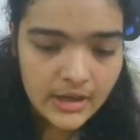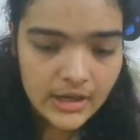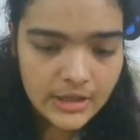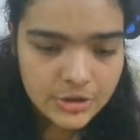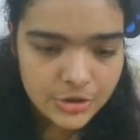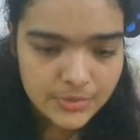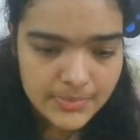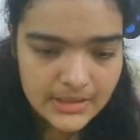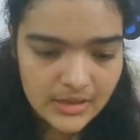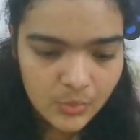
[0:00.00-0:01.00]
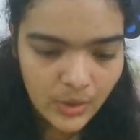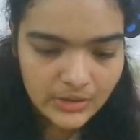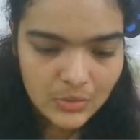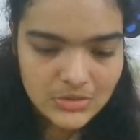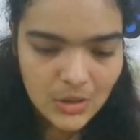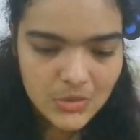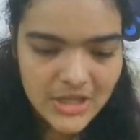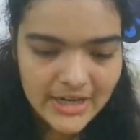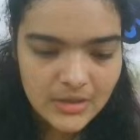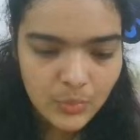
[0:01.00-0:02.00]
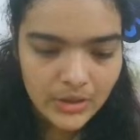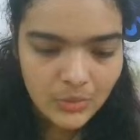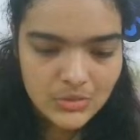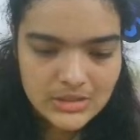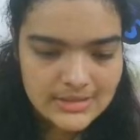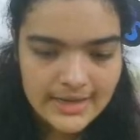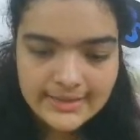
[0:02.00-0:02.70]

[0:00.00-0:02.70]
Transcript: It shouldn't be that one goes outside and one goes inside.